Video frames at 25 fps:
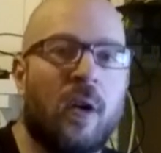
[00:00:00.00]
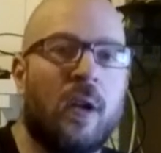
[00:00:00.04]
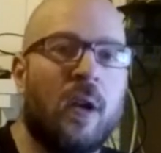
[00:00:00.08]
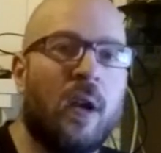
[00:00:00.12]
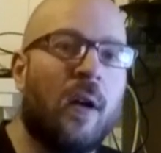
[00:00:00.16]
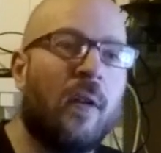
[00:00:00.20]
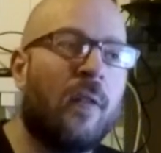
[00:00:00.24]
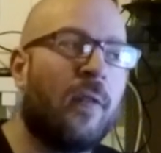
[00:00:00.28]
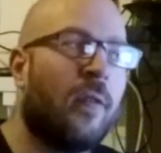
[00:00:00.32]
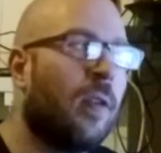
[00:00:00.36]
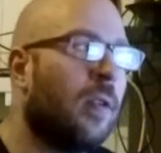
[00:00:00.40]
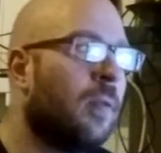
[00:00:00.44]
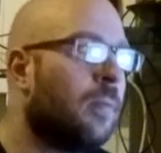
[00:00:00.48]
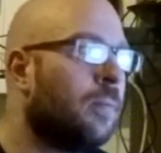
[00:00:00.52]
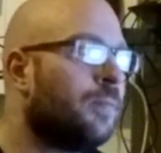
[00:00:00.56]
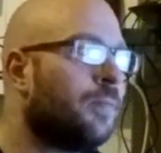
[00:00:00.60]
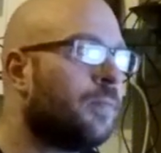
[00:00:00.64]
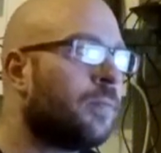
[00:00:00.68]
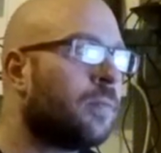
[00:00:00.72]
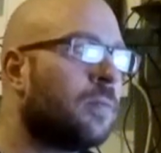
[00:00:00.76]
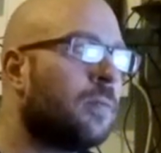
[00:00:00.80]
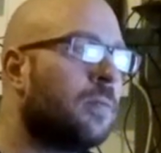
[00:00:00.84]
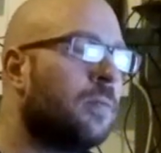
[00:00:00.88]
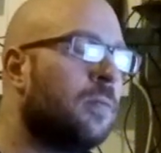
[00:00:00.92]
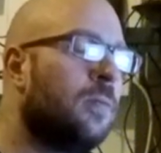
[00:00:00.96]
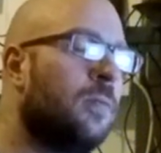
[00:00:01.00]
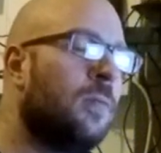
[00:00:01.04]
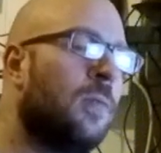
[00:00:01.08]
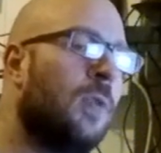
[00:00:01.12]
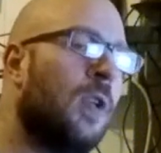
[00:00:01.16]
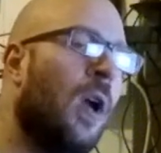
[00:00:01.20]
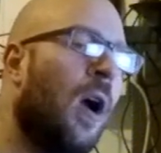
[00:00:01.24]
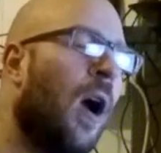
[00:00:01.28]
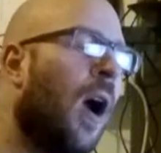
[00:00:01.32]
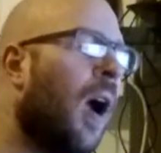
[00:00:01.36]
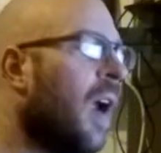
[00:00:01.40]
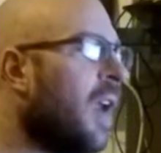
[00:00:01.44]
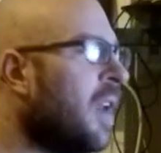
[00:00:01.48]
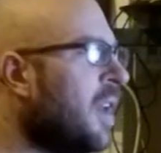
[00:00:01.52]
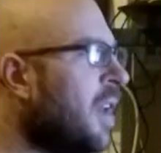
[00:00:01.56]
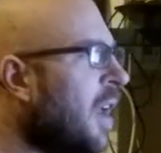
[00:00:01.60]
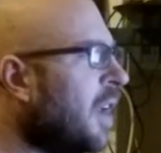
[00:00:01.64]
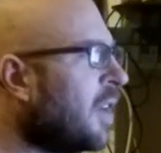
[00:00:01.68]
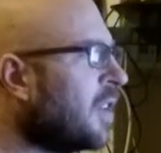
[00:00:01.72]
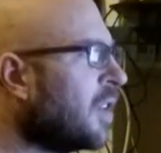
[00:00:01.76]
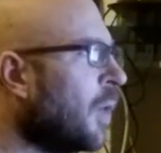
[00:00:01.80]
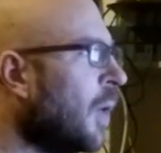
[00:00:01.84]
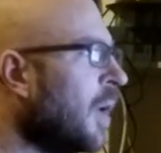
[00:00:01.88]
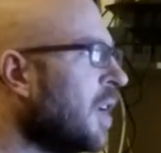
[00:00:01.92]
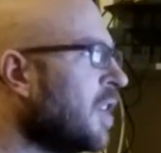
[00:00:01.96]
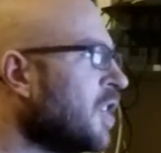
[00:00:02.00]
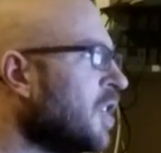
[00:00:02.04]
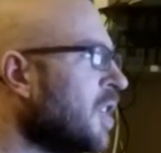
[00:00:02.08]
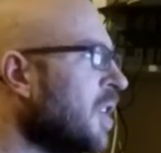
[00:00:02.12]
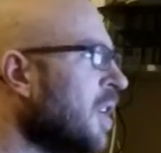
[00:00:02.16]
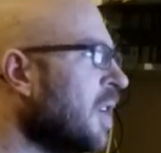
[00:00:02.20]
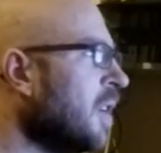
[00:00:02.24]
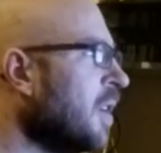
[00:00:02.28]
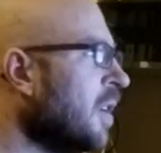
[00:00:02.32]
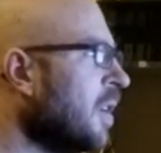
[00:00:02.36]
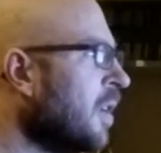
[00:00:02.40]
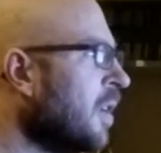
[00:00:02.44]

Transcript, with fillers: enough. All right, next question.